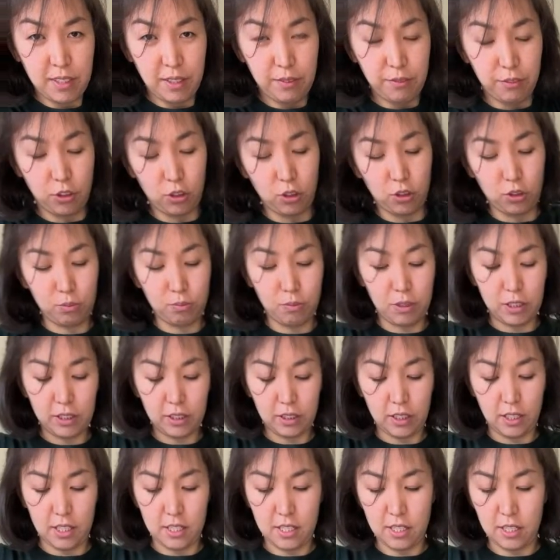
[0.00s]
called
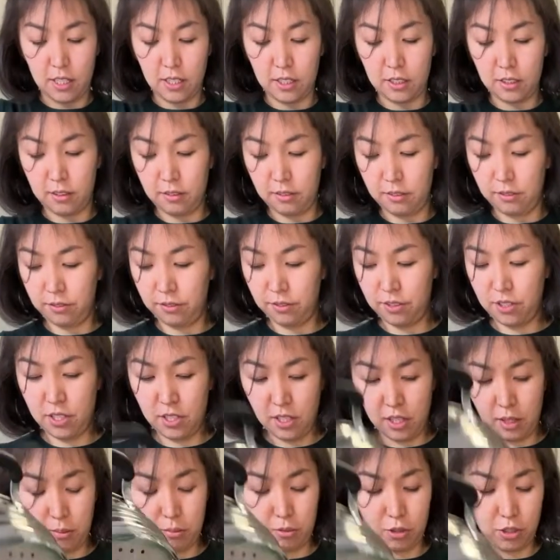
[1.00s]
Mantakaskan
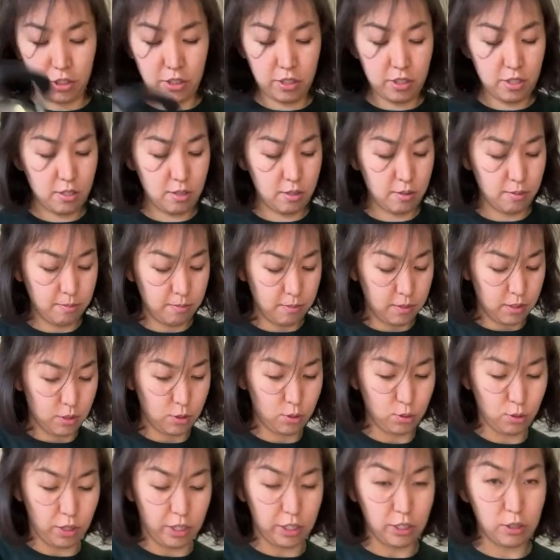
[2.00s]
steamers, so
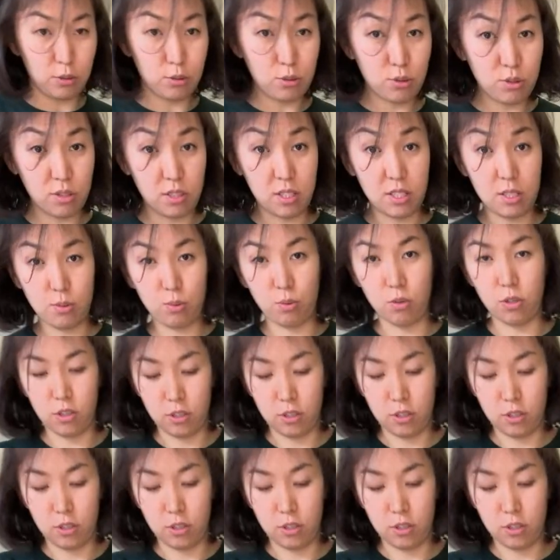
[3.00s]
I use this one.